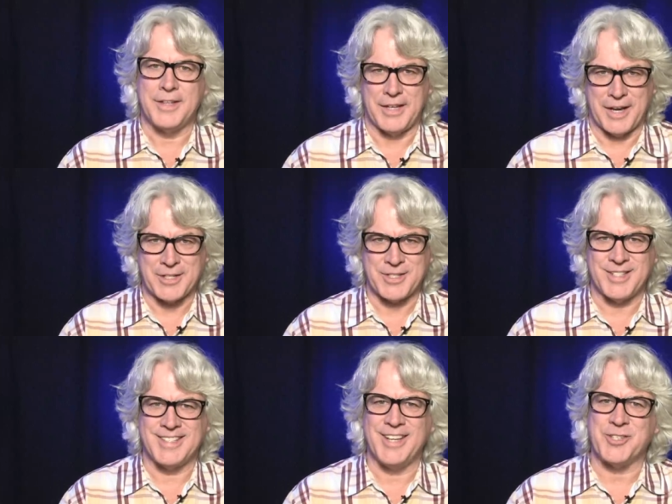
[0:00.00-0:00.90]
Yes,
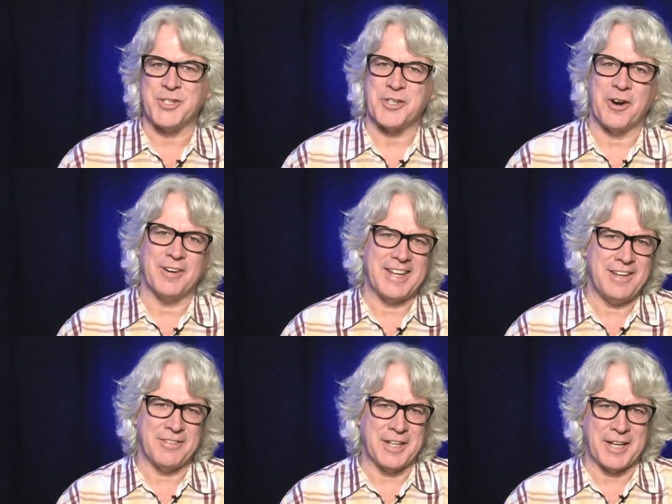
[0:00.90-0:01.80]
teachers are
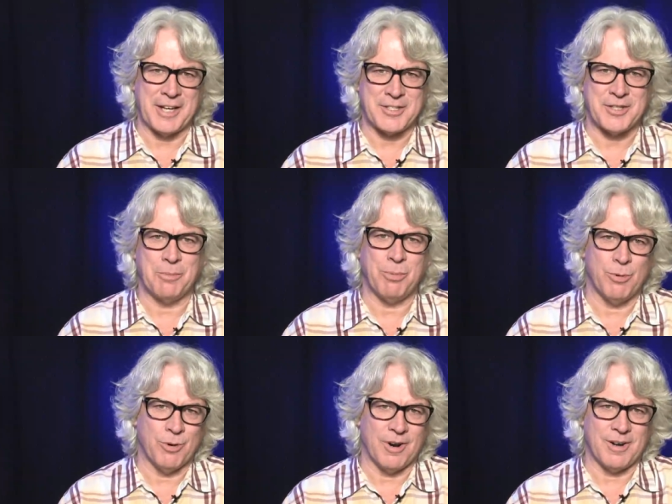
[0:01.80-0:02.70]
even against the
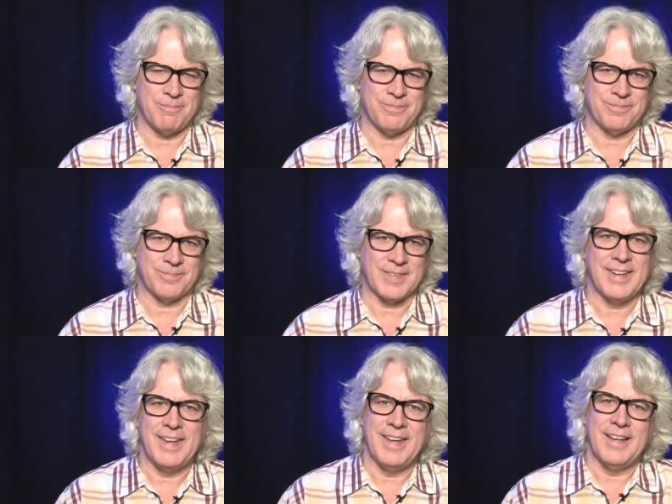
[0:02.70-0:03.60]
poor.
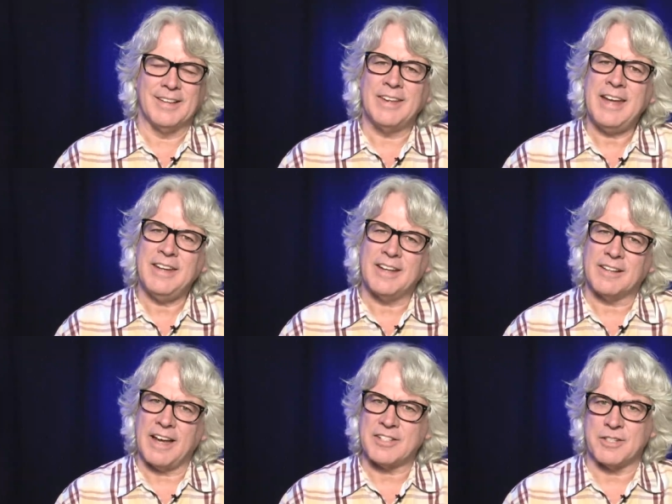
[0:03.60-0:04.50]
Lane
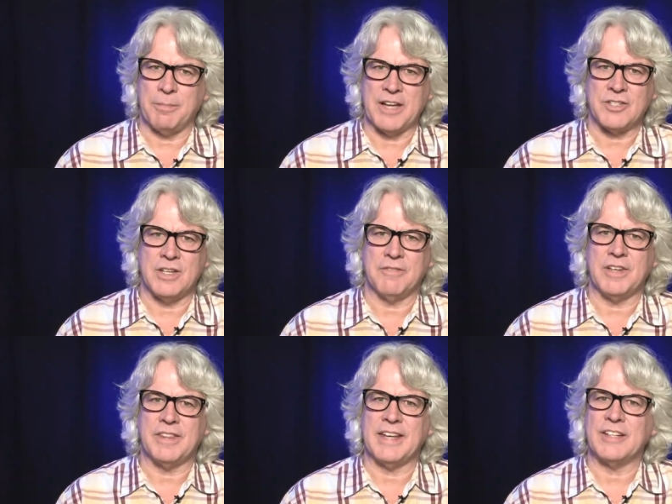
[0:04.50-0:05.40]
neglects to mention if
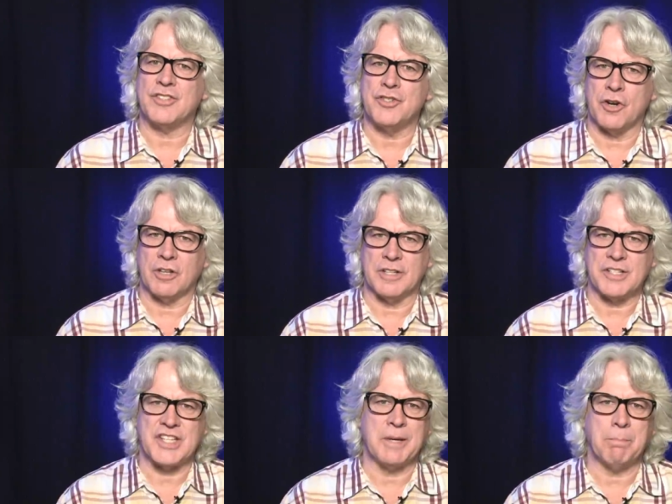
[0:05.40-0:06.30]
he thinks
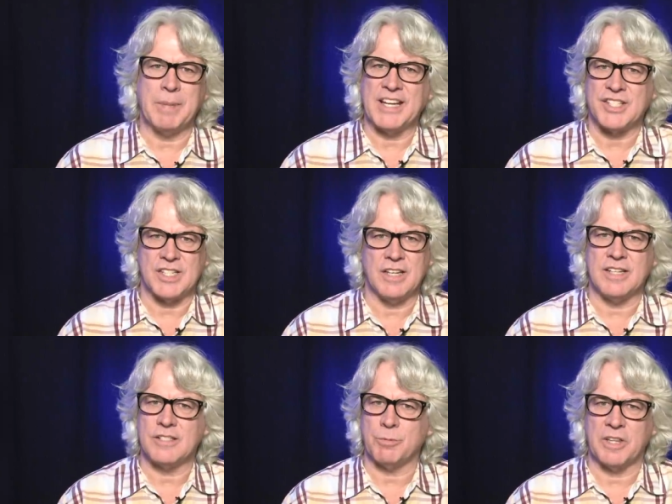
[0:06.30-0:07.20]
journalists in big
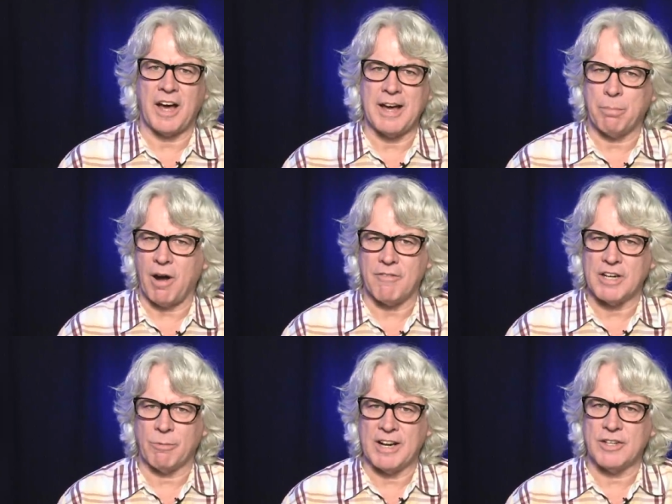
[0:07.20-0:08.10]
cities with high
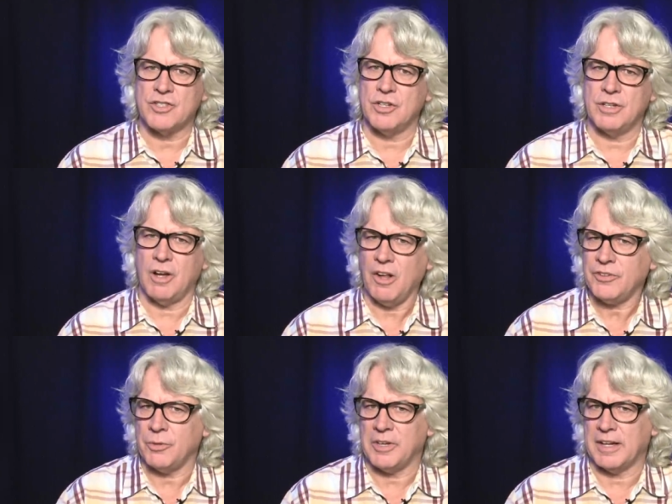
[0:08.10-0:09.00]
poverty rates should
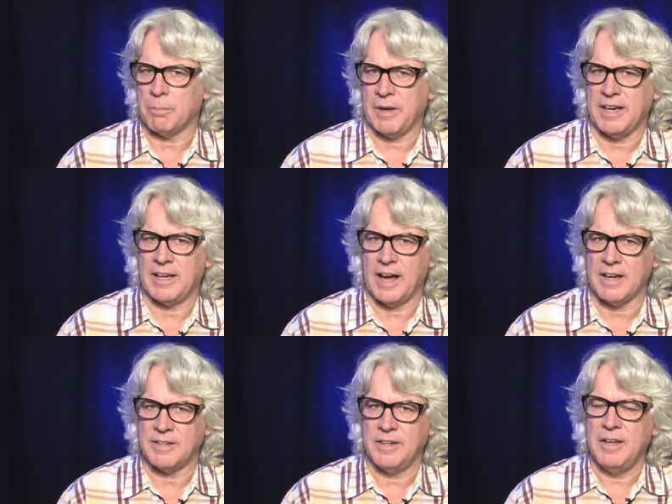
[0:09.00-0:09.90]
also take a pay
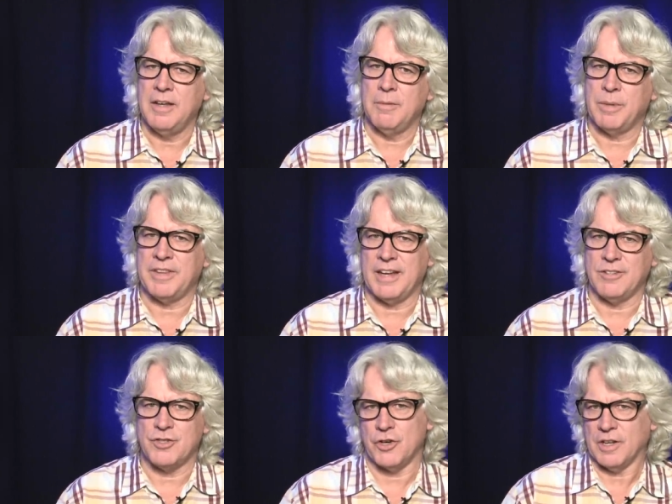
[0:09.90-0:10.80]
cut. But
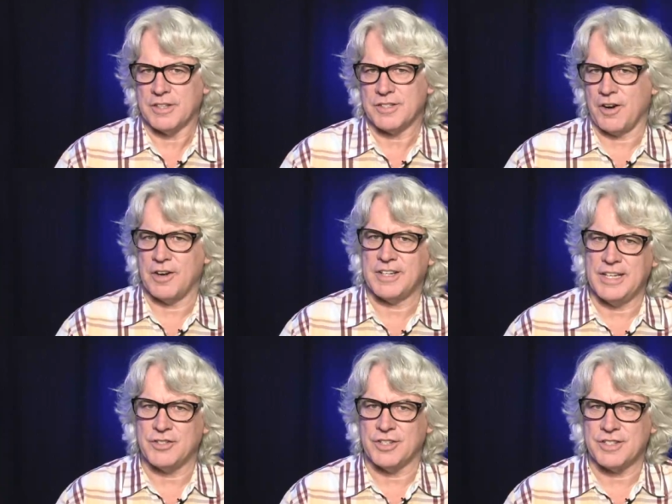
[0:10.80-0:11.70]
then journalists aren't
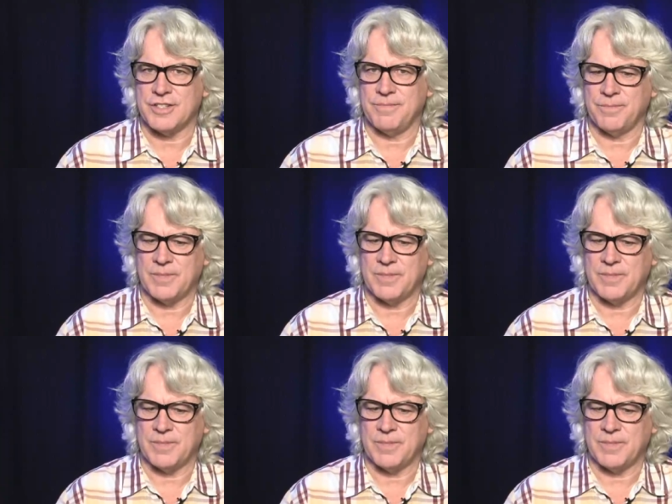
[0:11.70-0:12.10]
teachers.